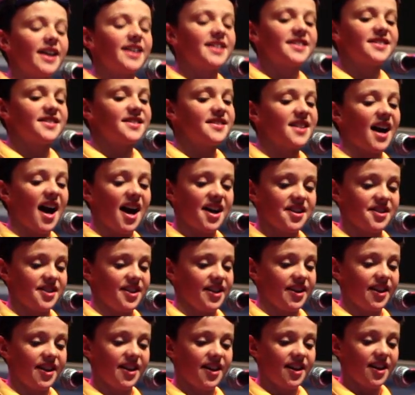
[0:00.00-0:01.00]

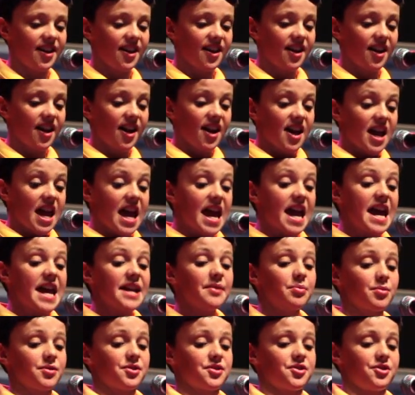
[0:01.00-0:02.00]
ecstatic.
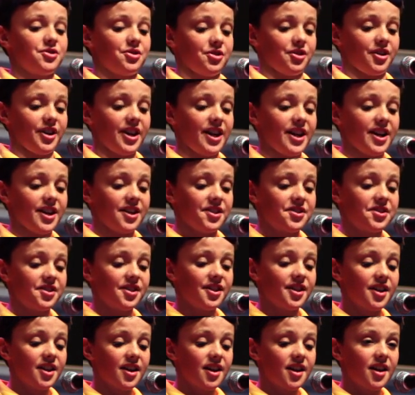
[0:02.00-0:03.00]
It was great.